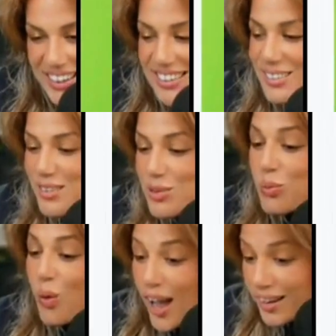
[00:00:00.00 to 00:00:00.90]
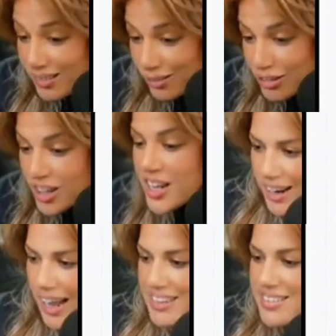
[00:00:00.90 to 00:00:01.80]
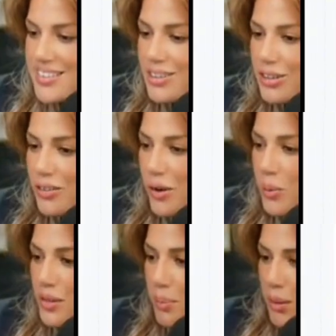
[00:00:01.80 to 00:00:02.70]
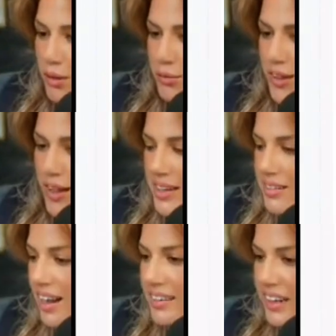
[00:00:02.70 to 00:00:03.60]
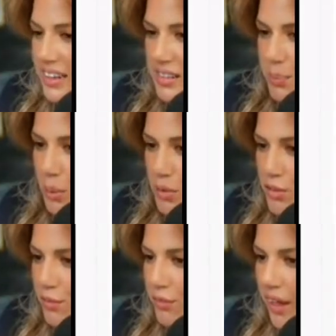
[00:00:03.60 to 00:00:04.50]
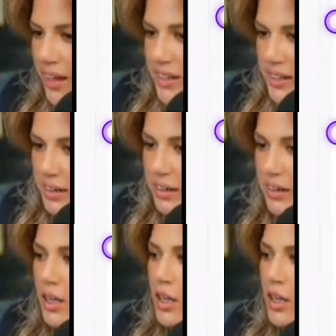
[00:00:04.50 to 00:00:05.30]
This is wild. I still don't know where the butterfly is. I think it's supposed to fly here.